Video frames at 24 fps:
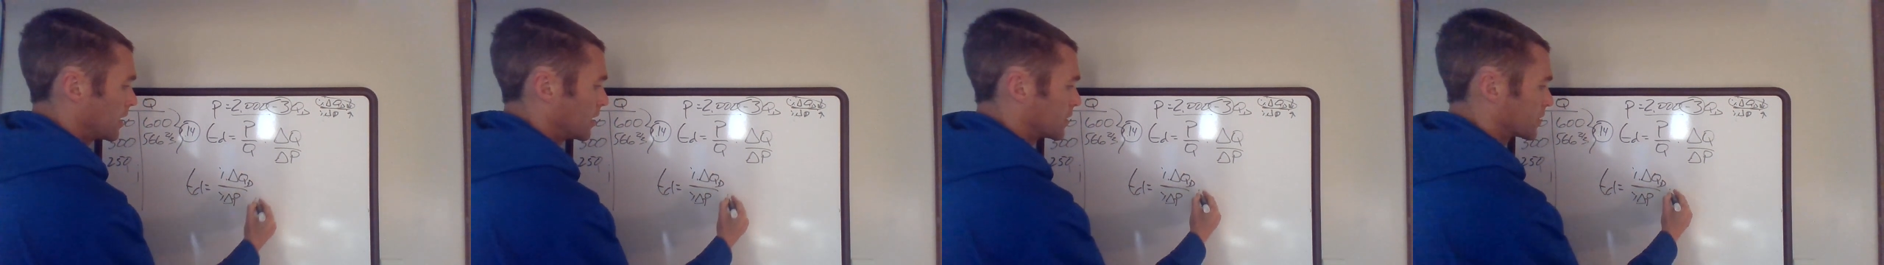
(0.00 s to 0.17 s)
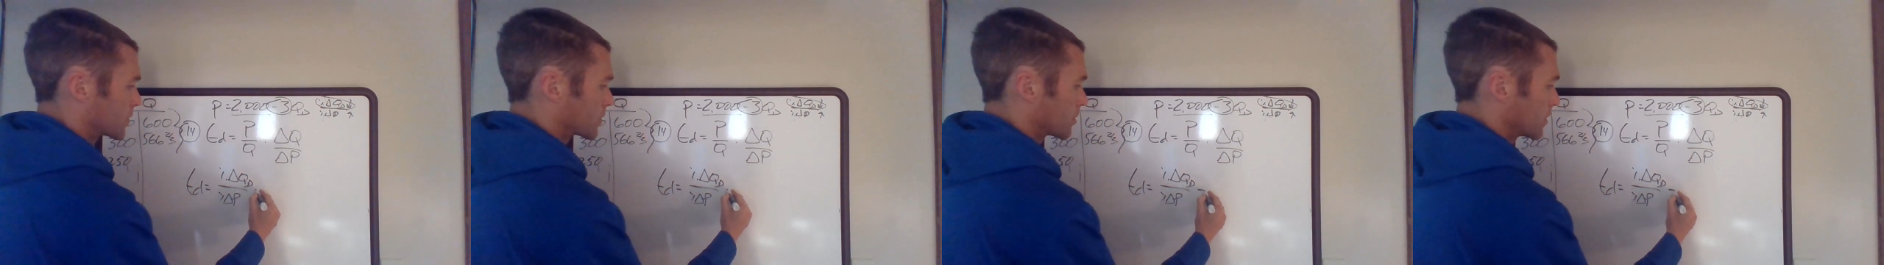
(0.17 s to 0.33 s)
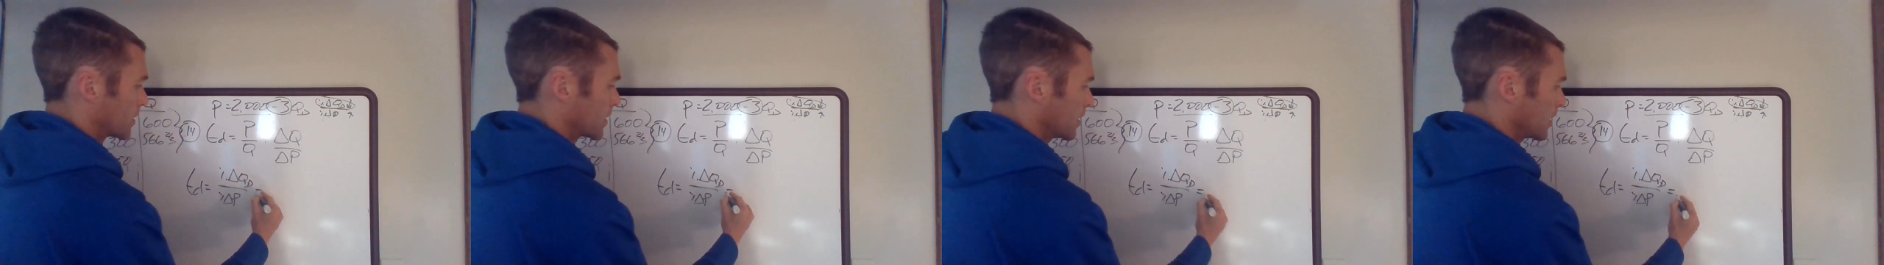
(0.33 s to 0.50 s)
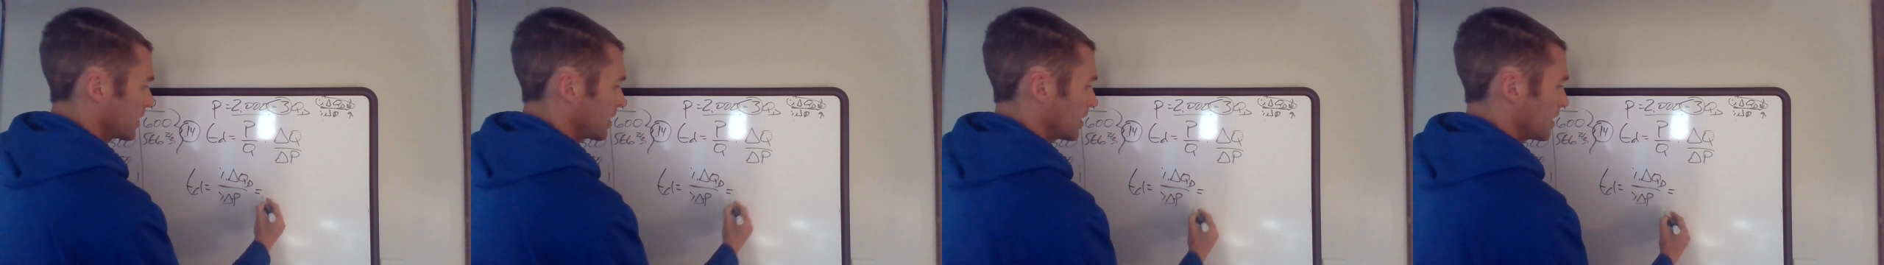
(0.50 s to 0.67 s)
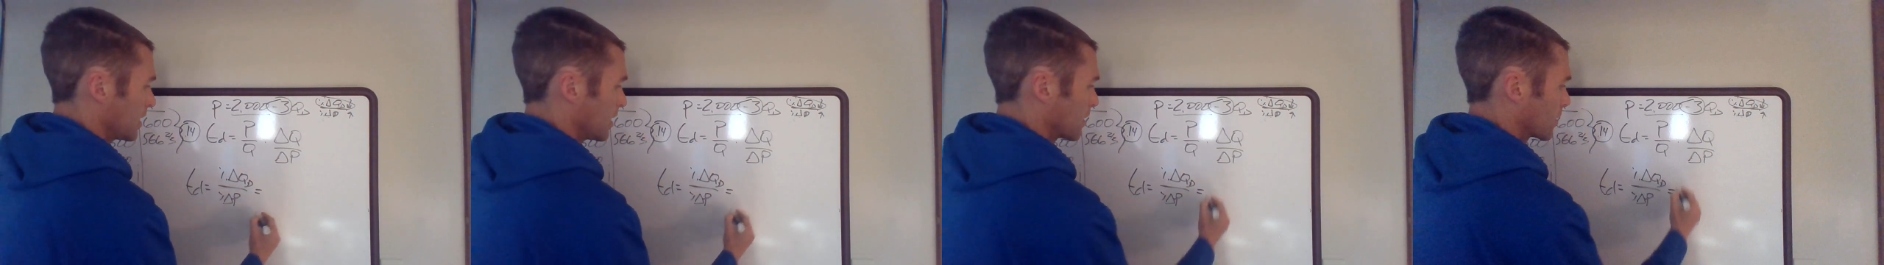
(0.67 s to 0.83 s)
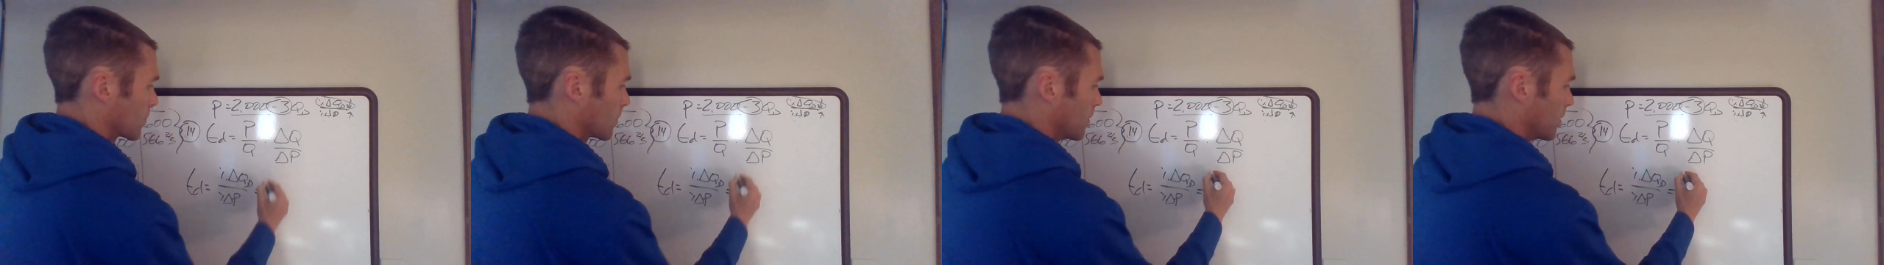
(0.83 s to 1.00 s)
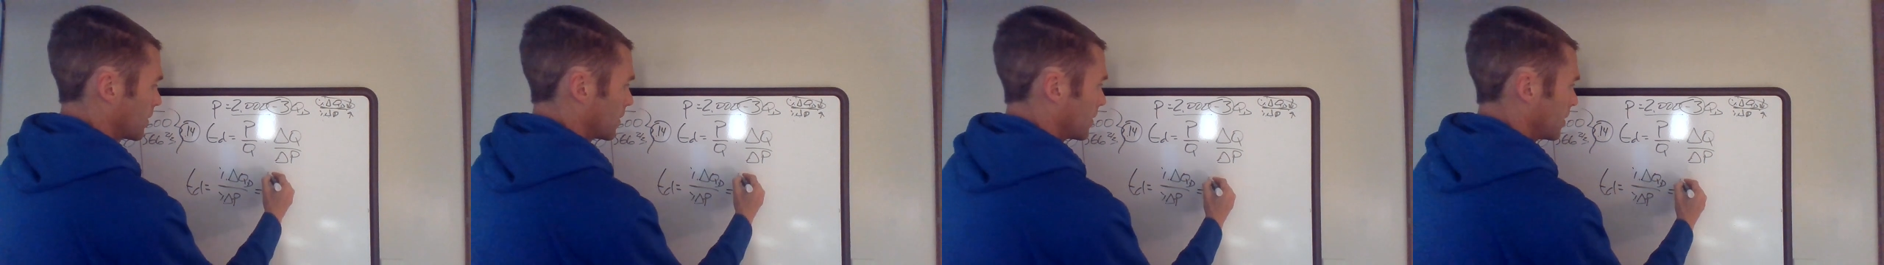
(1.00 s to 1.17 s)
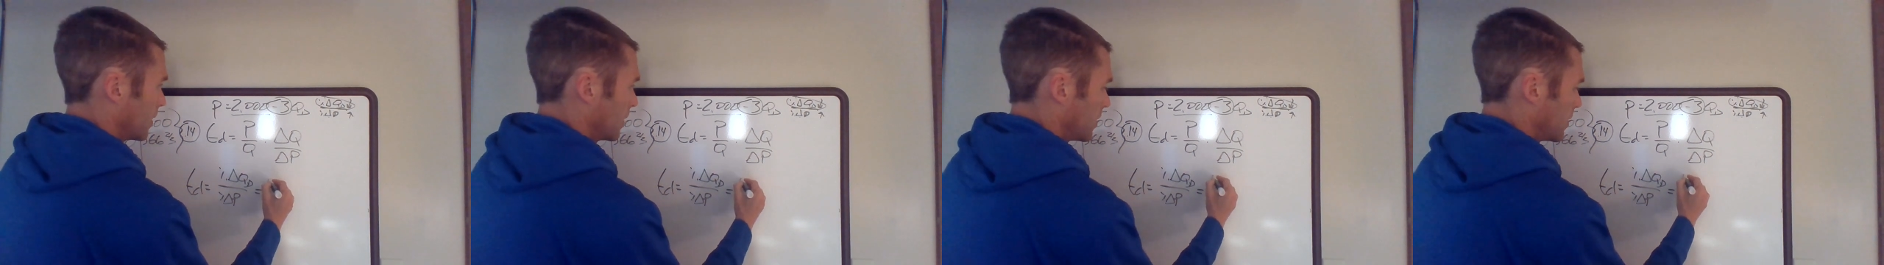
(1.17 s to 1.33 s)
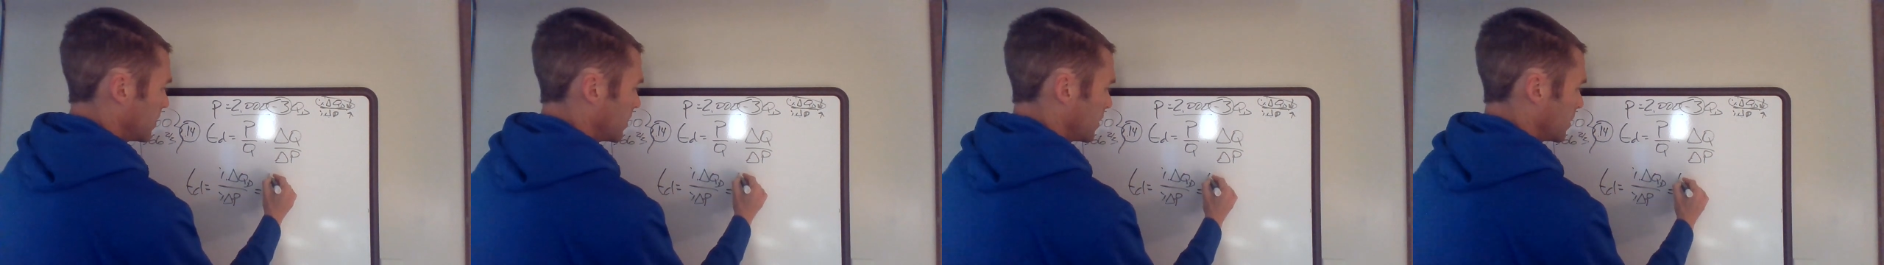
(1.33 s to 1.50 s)
is really
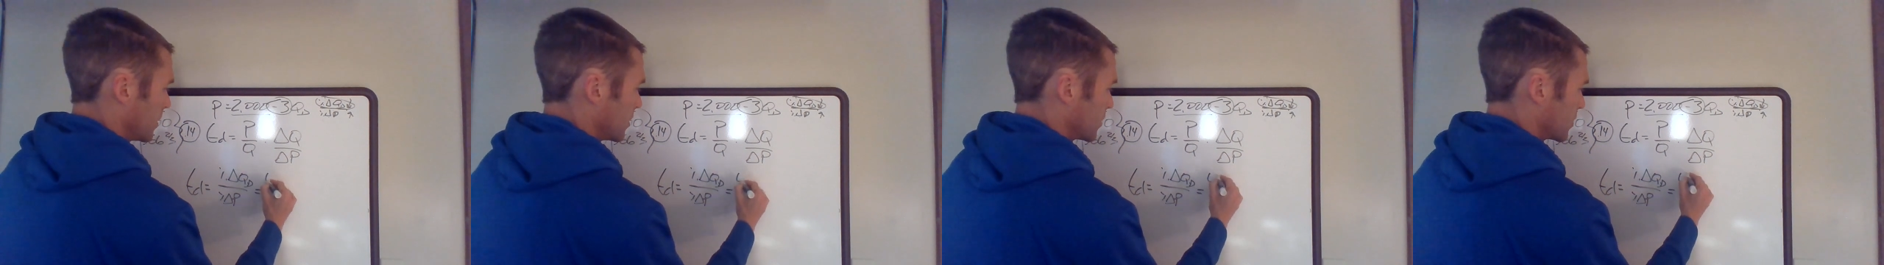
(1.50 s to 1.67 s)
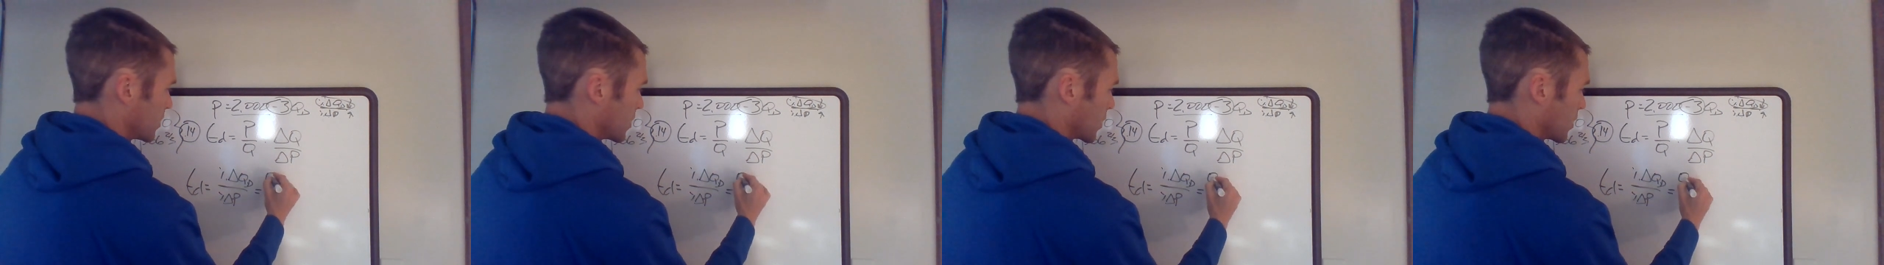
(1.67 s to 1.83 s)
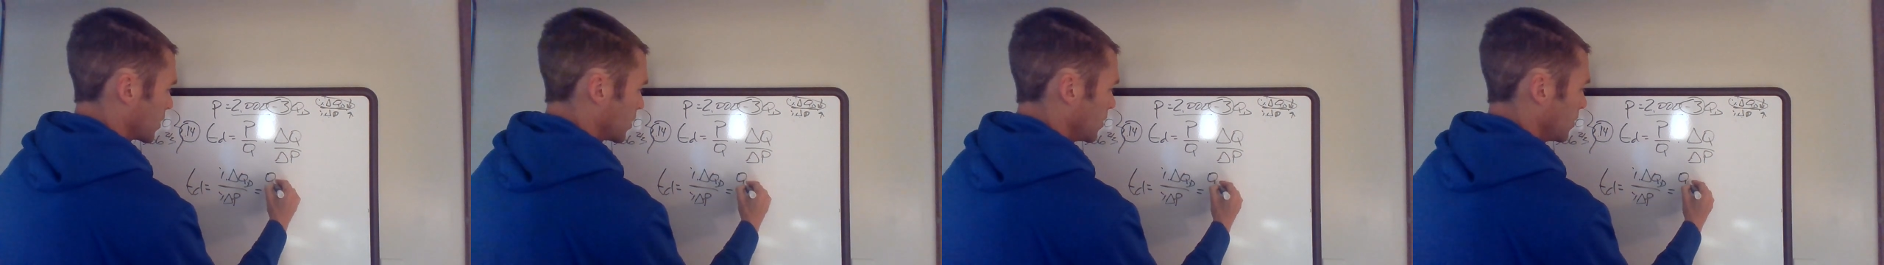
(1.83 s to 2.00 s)
equal to